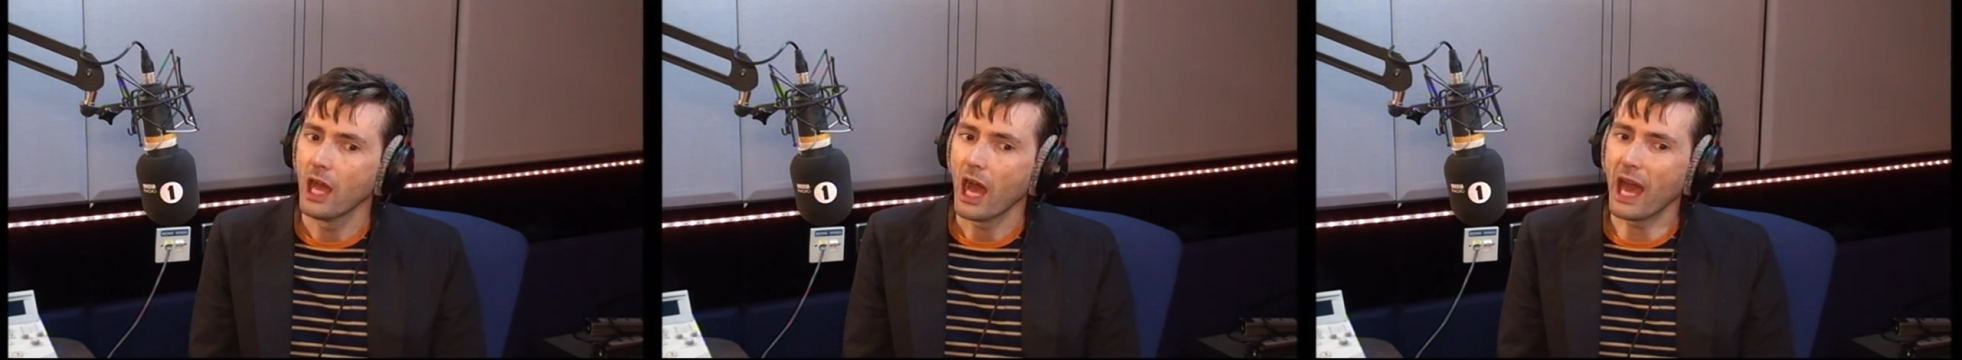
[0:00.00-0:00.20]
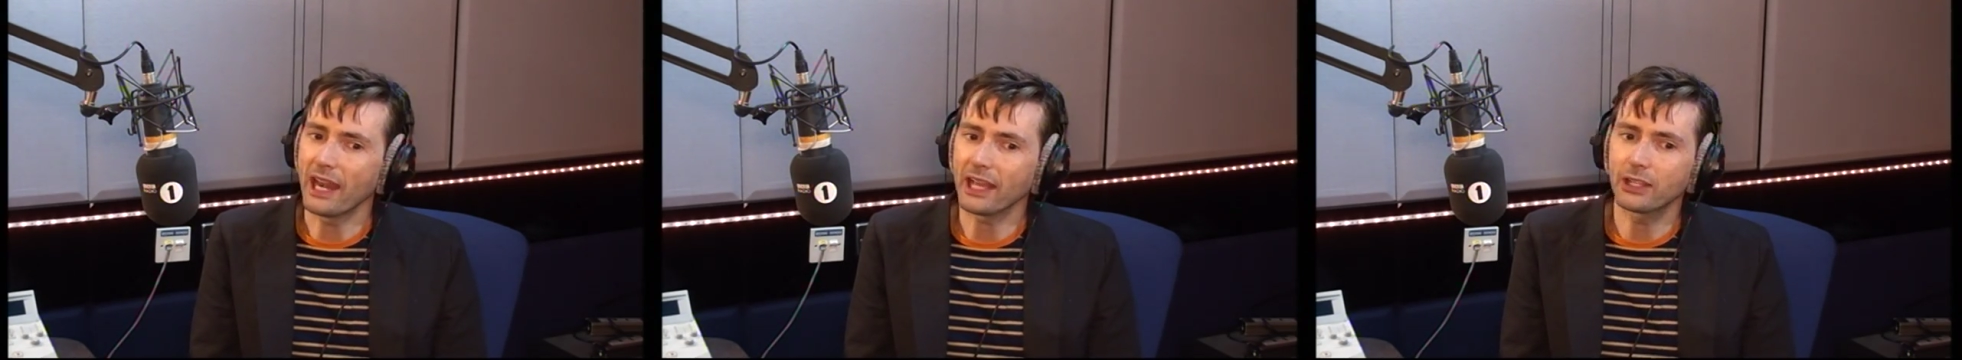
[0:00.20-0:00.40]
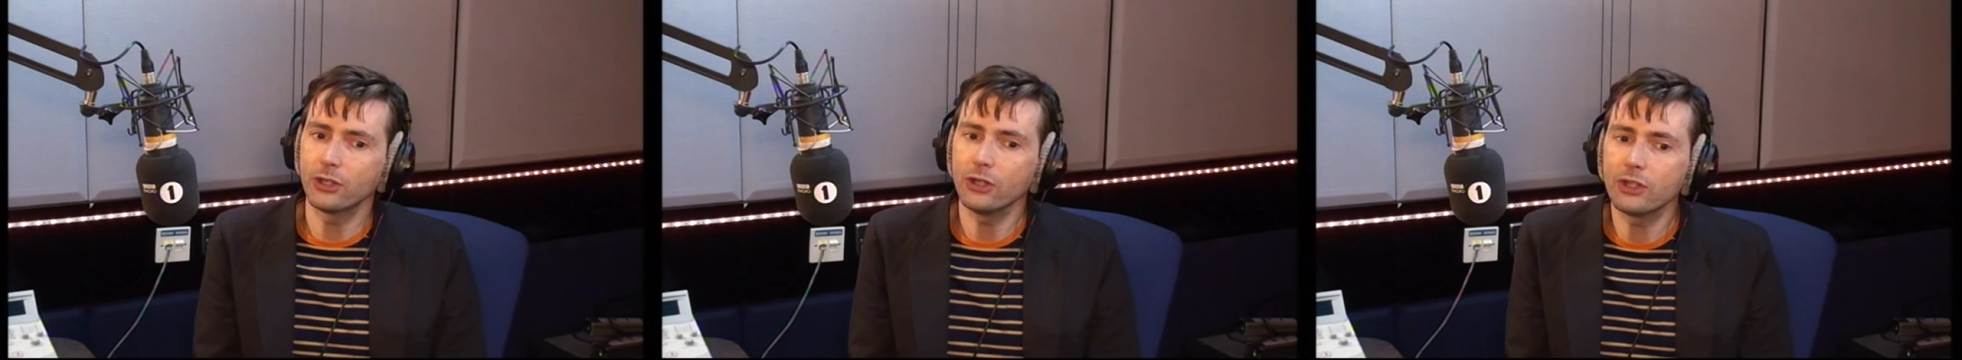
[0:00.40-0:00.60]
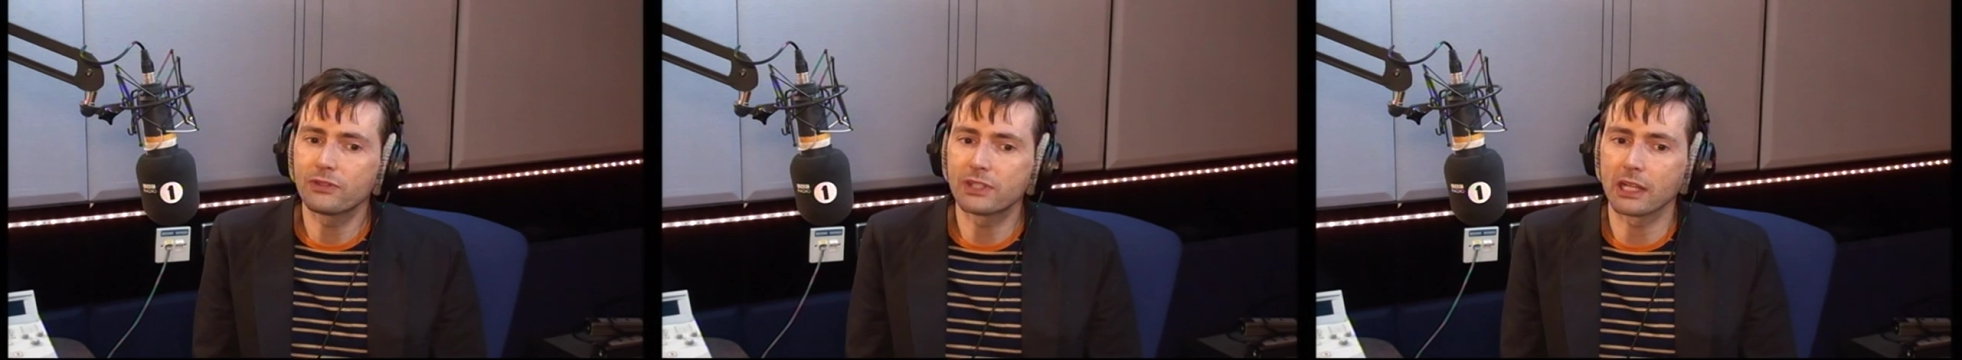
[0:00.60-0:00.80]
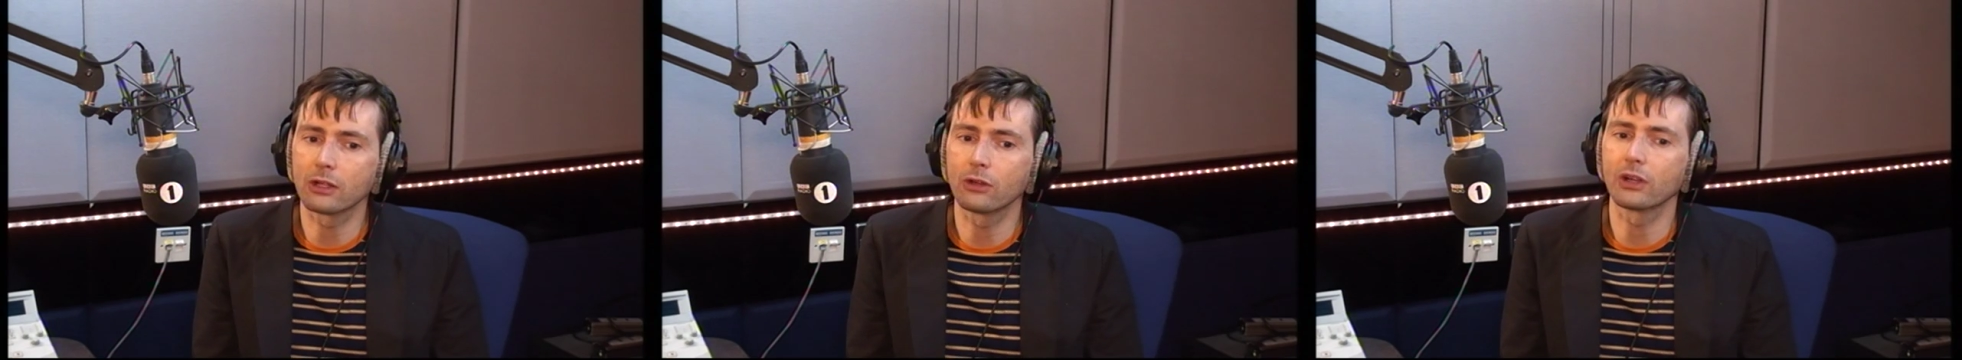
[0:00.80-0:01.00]
and I could have
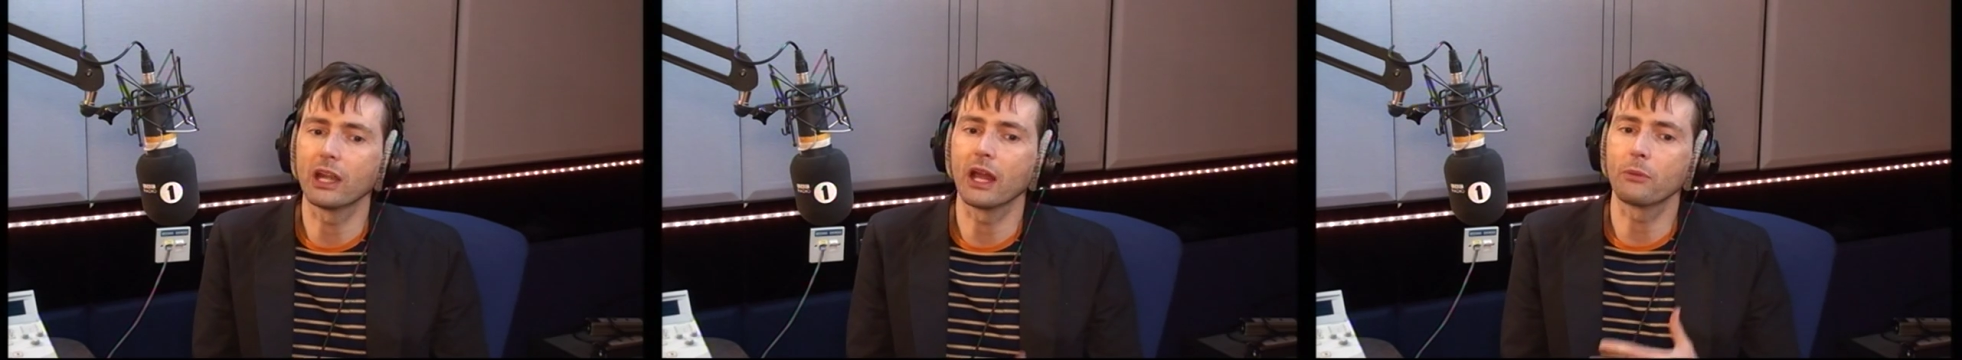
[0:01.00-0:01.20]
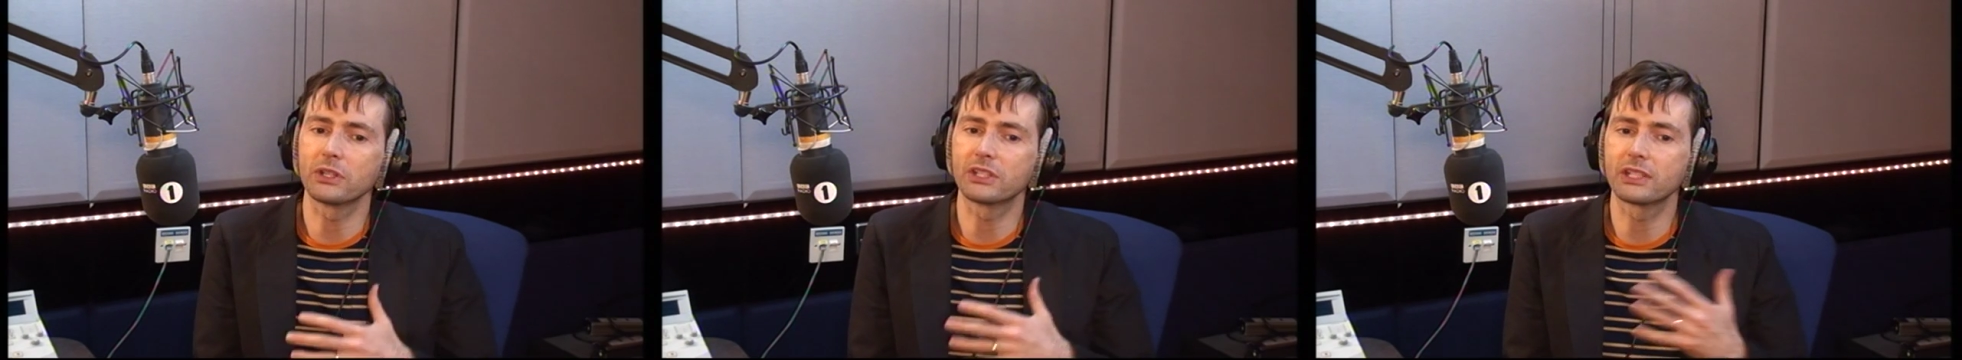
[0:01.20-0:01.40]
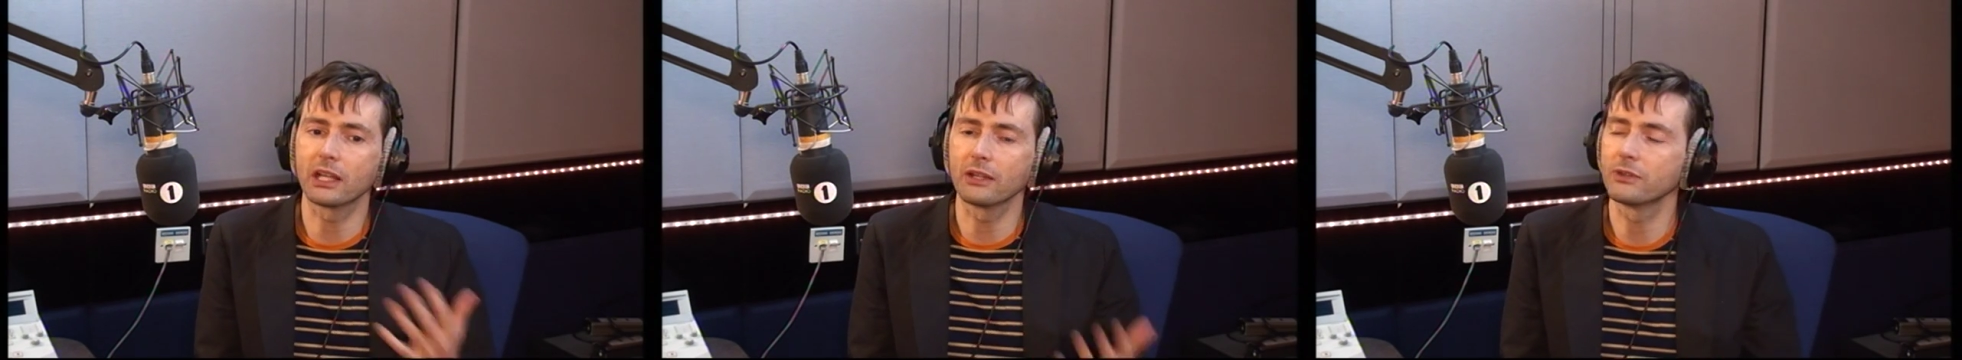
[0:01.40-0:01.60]
stayed longer, and I would still